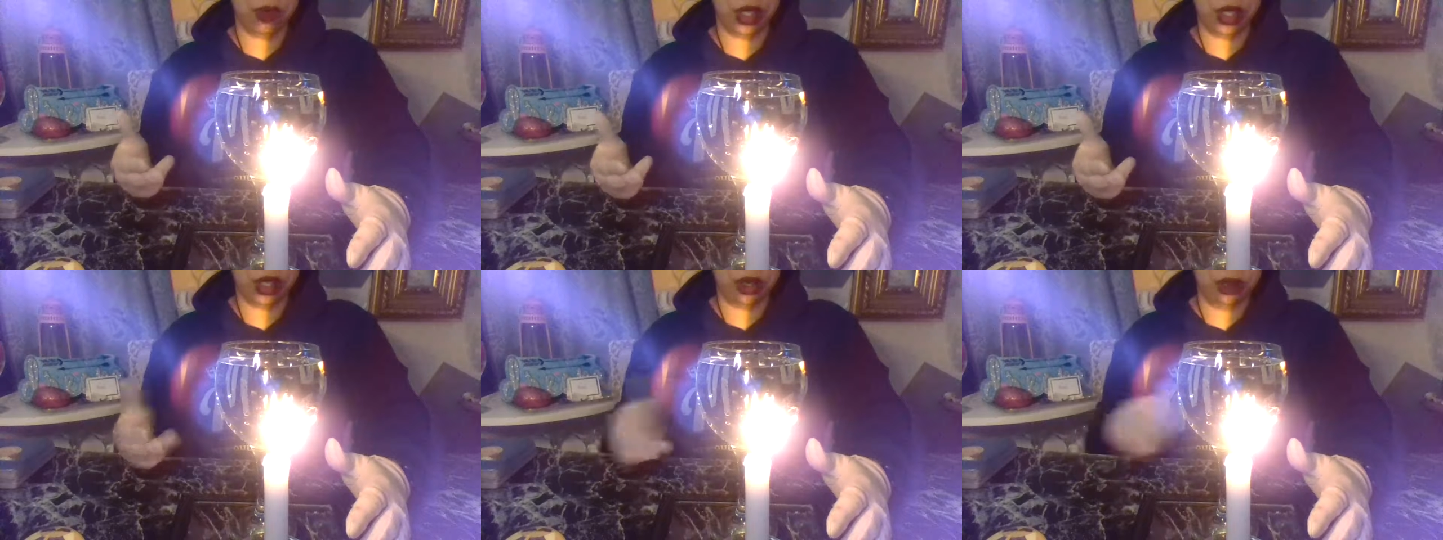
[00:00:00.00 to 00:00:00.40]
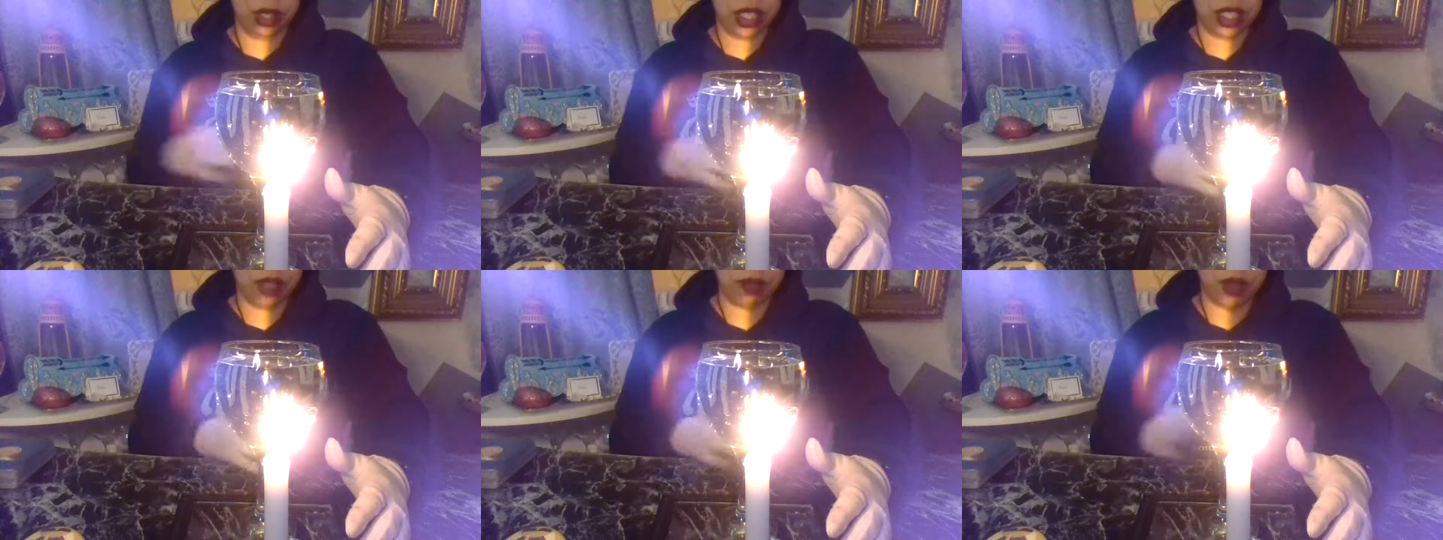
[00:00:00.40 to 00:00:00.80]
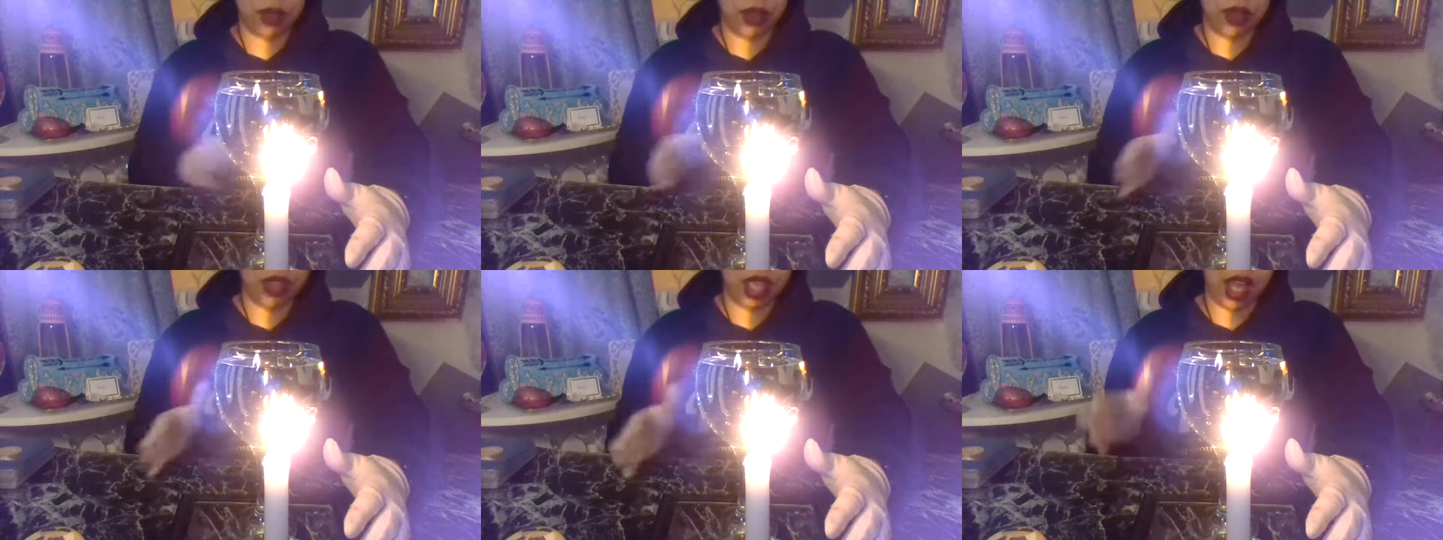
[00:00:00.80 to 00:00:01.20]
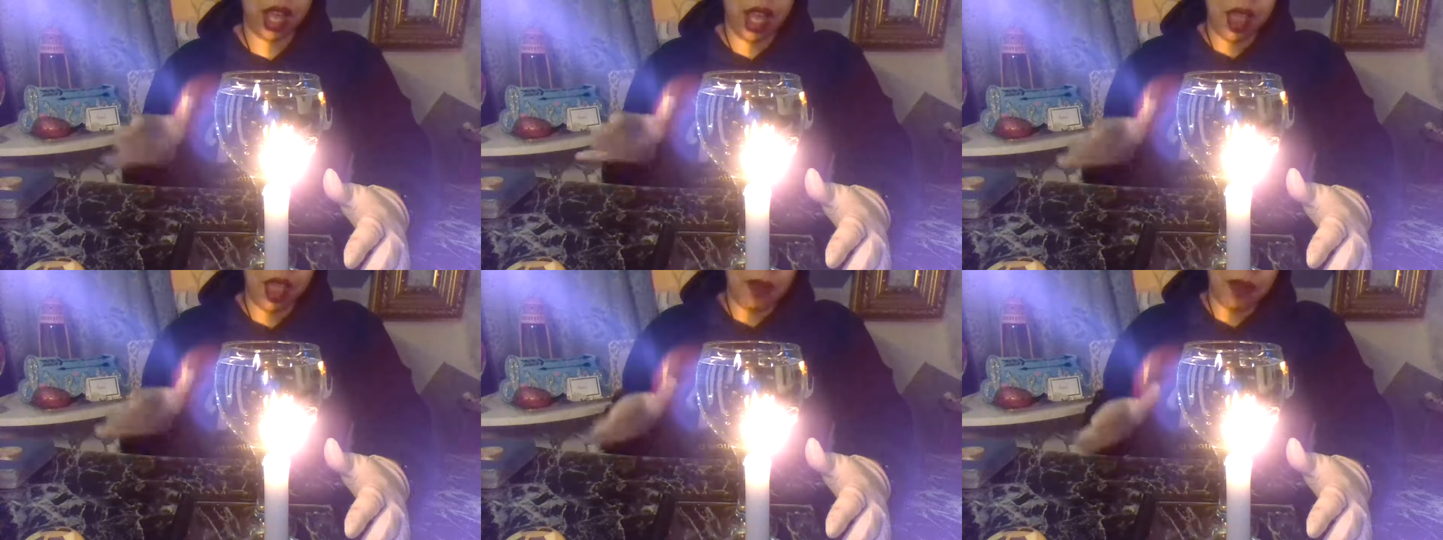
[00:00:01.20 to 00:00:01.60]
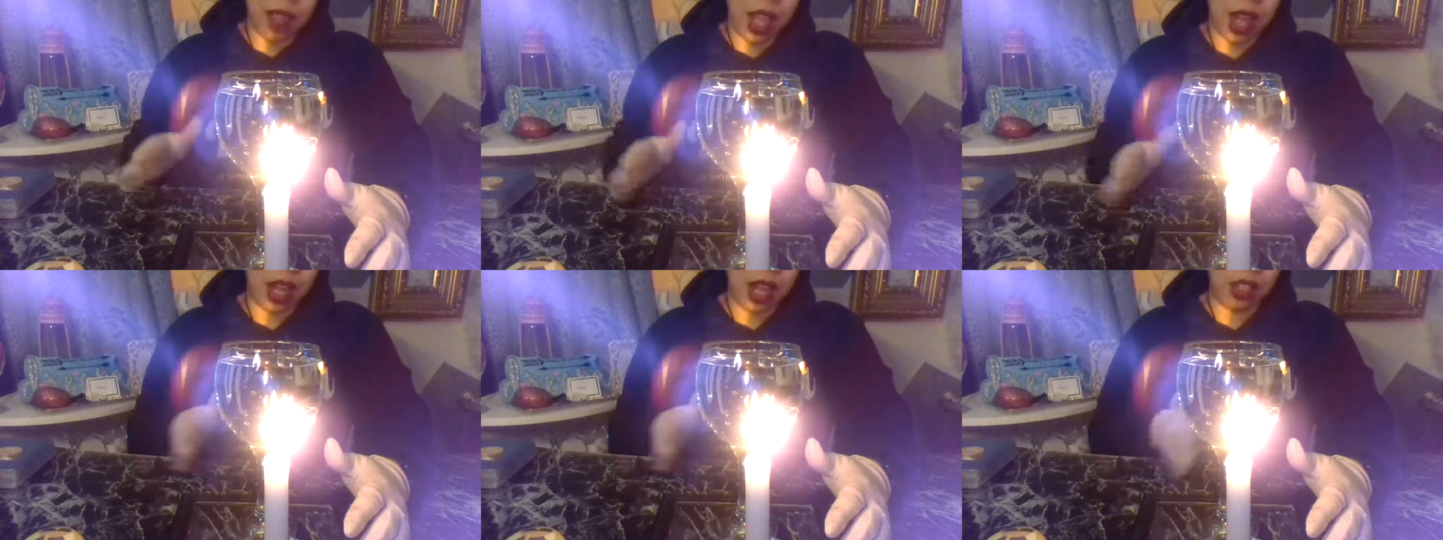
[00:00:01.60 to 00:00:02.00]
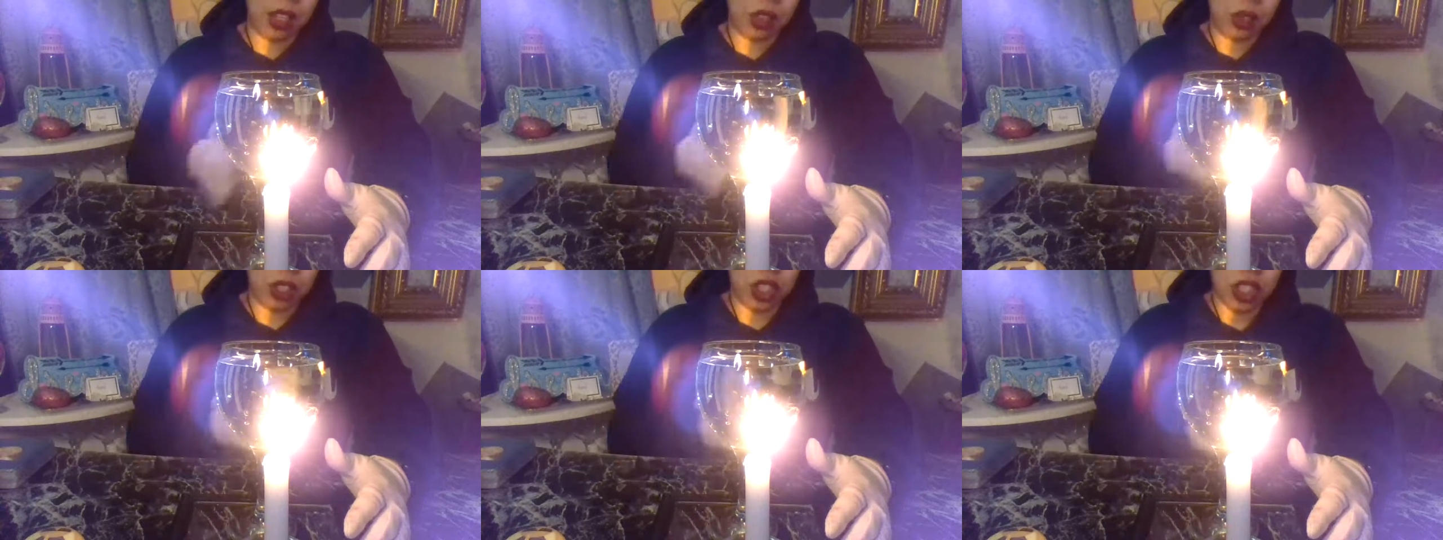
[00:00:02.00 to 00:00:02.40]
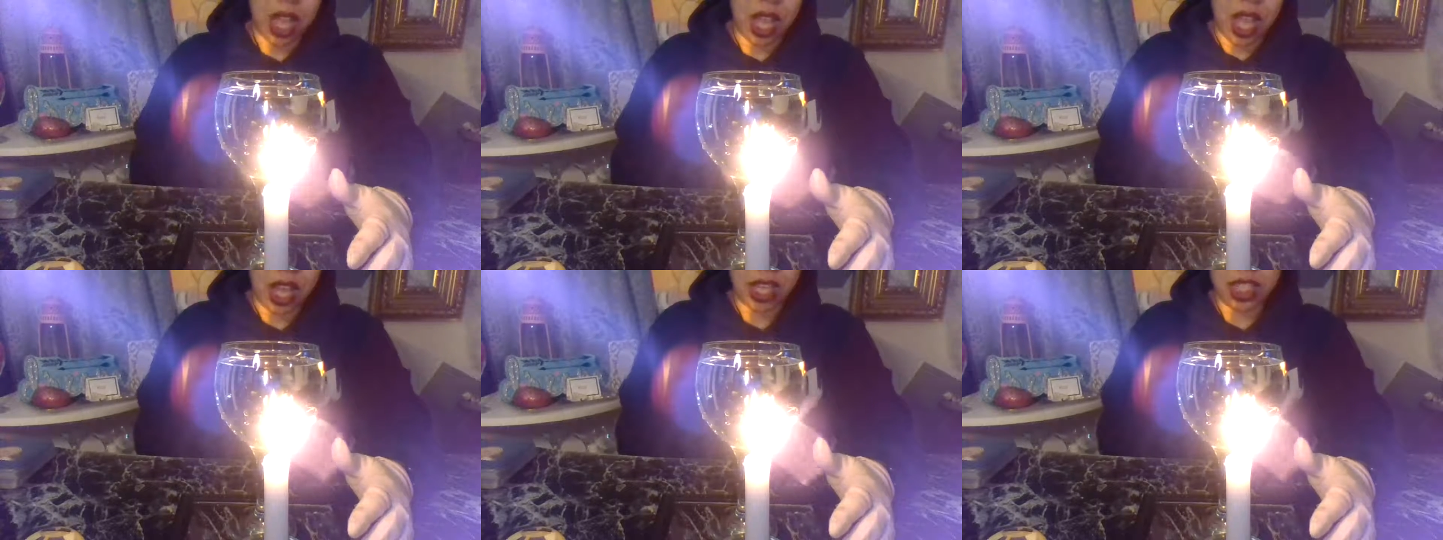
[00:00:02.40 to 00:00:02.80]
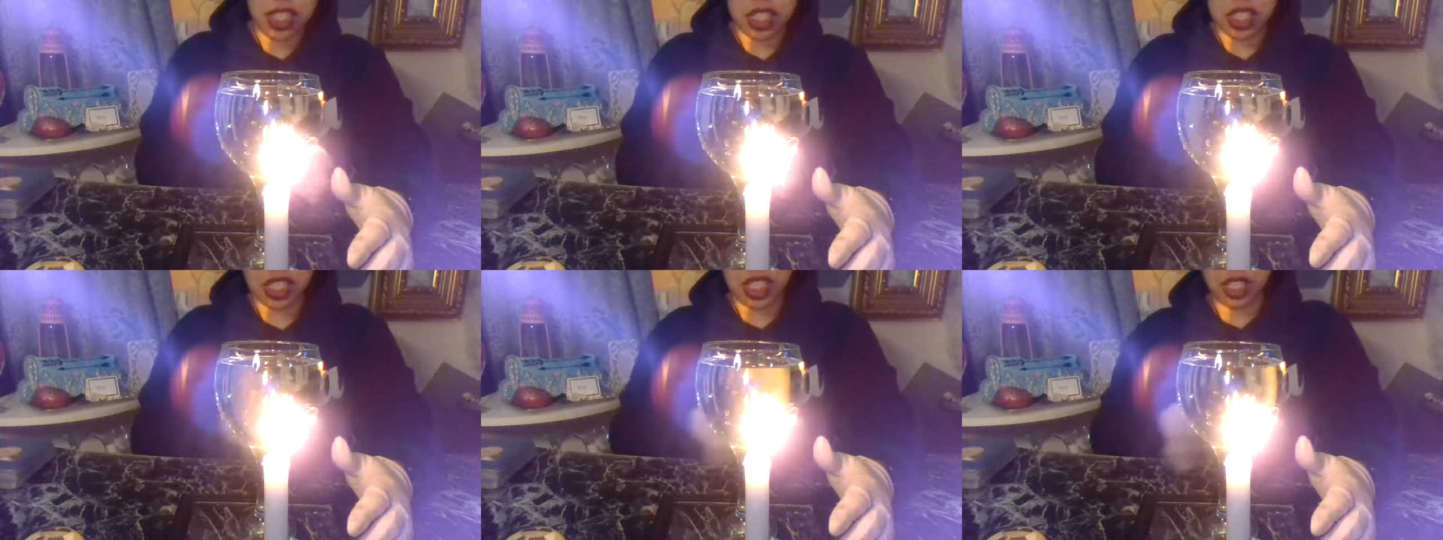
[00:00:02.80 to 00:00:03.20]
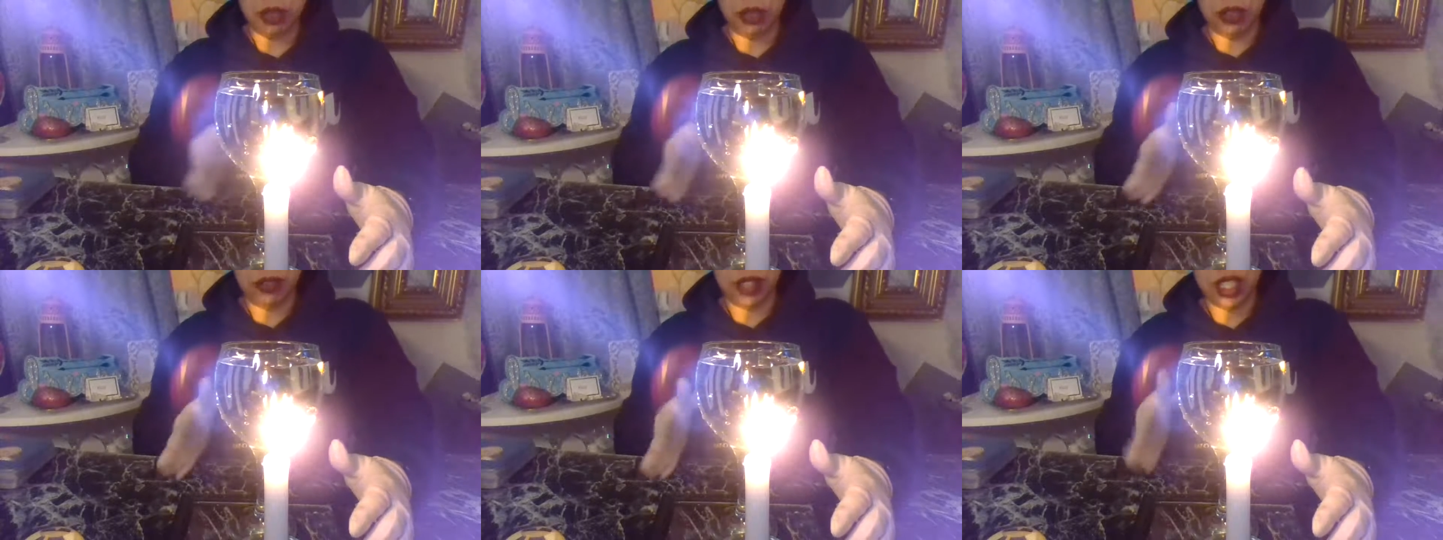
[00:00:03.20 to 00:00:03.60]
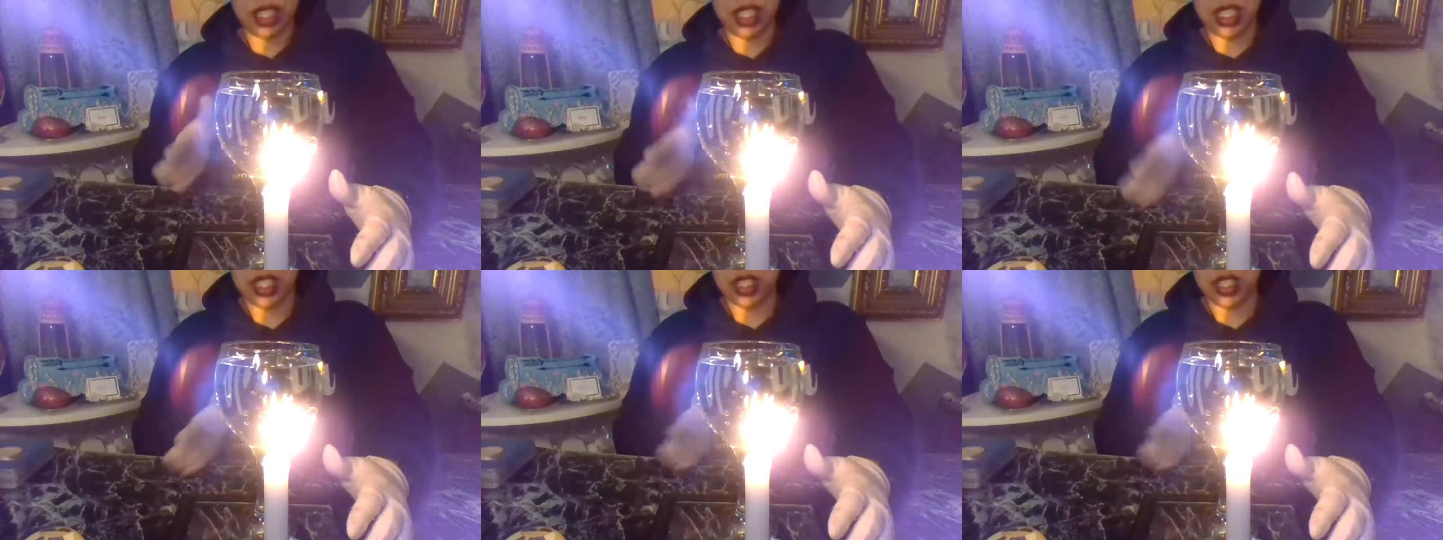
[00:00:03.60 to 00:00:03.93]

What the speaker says: (no speaker visible)